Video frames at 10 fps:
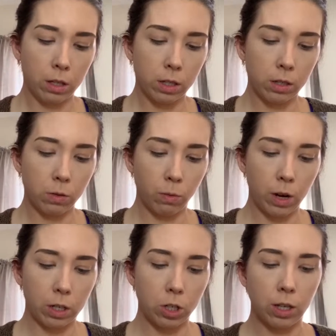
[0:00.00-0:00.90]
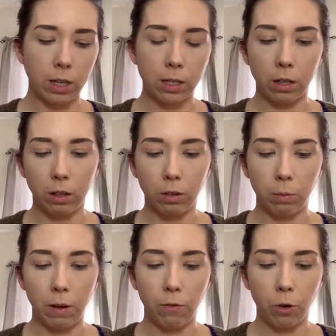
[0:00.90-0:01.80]
swatch these a little
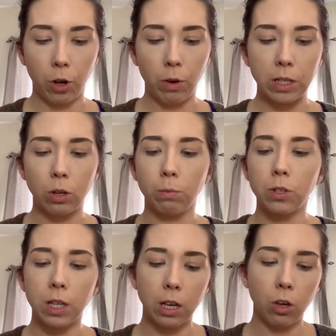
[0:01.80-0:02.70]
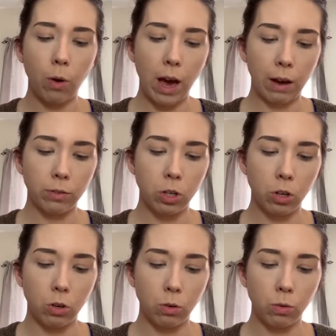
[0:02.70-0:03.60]
bit for you. It's almost like you have to
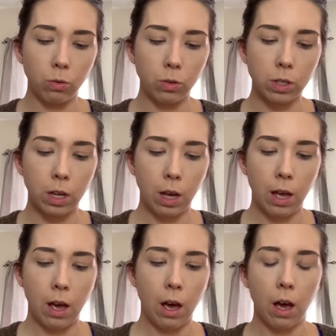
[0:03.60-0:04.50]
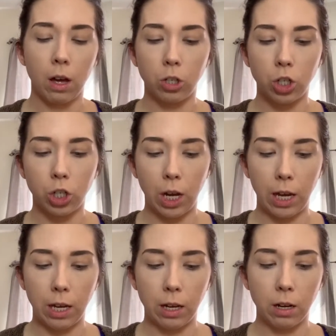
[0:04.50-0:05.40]
use a
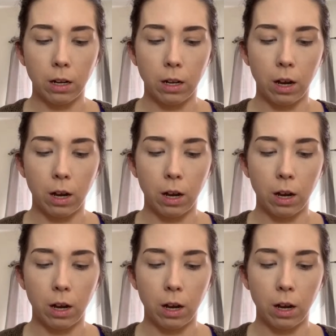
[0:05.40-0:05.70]
shade